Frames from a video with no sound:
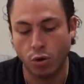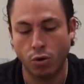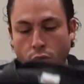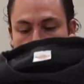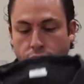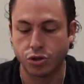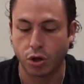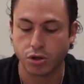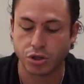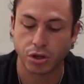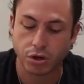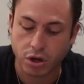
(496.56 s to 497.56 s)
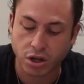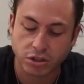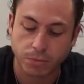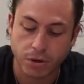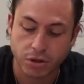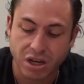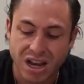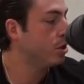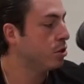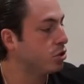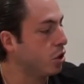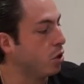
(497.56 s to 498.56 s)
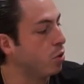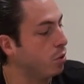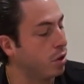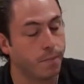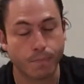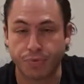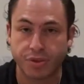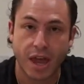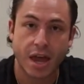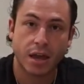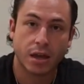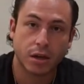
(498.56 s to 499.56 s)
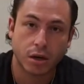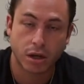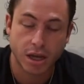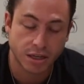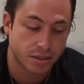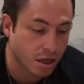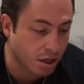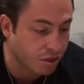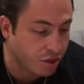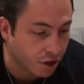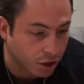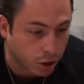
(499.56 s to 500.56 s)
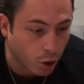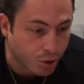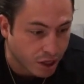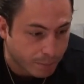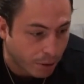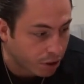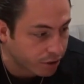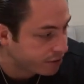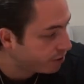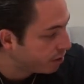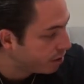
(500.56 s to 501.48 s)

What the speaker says: overcharging your customers. So that is the clothing part.